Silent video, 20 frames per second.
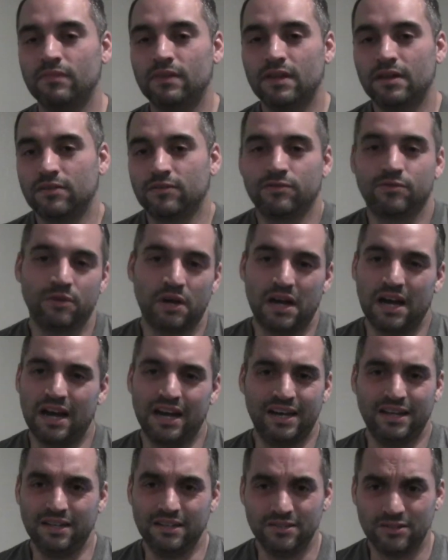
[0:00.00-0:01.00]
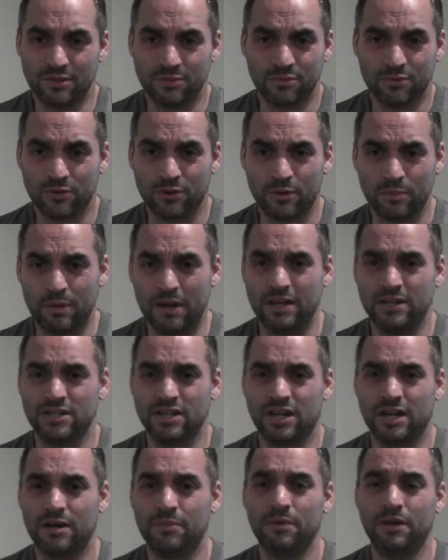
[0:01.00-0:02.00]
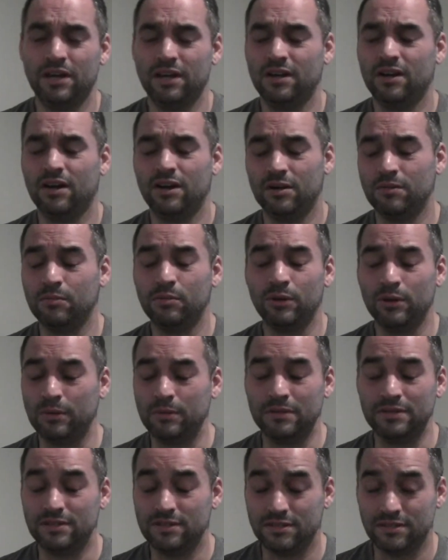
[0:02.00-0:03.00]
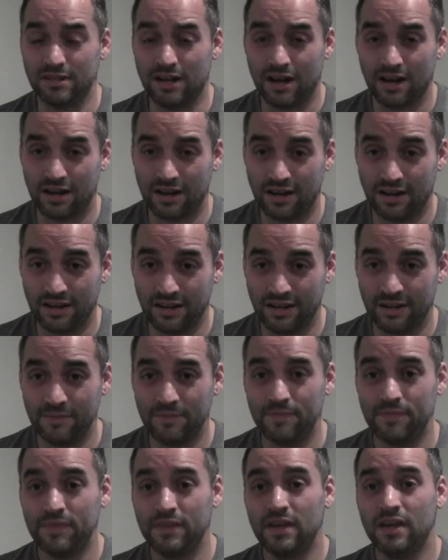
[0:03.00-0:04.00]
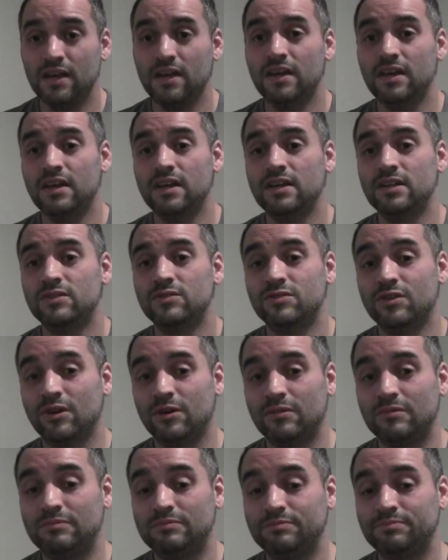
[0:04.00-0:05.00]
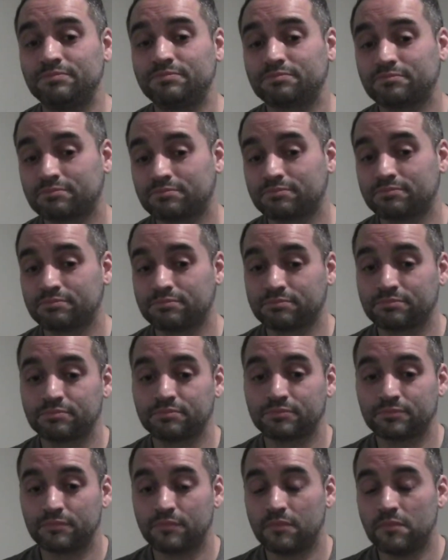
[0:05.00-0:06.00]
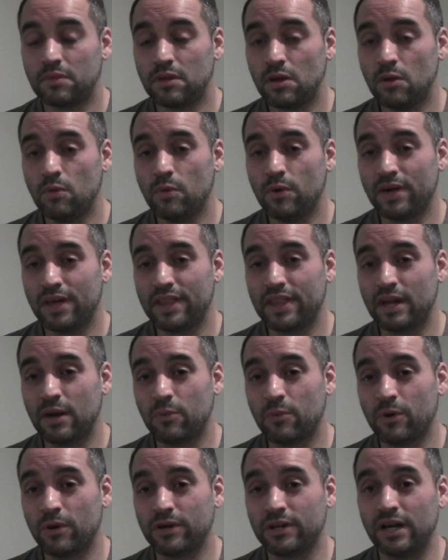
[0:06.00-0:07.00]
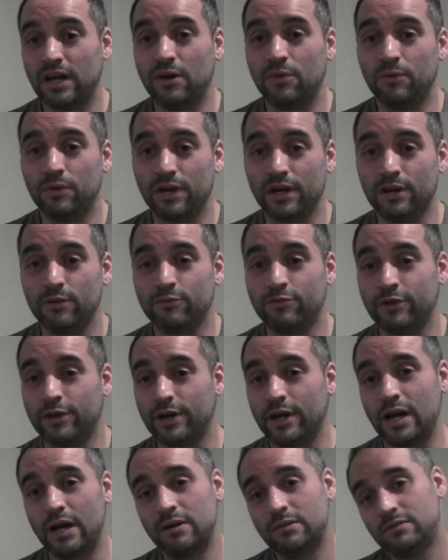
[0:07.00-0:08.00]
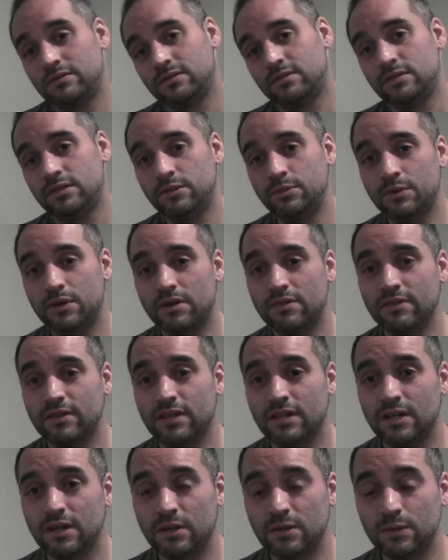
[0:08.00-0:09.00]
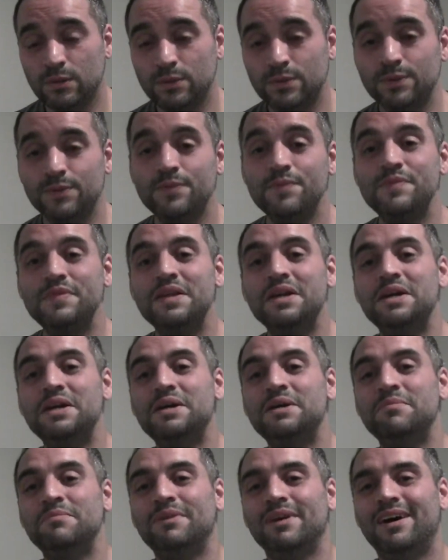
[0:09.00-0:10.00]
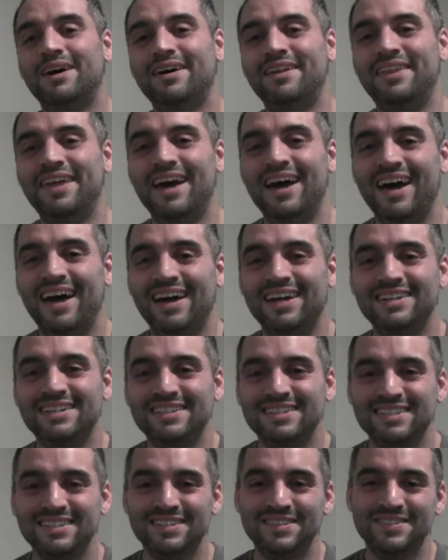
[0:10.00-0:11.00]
because I need some sort of paycheck coming in. Unemployment does not cut it. So we'll get that worked out, we'll get it figured out, and see where everything goes. beyond that,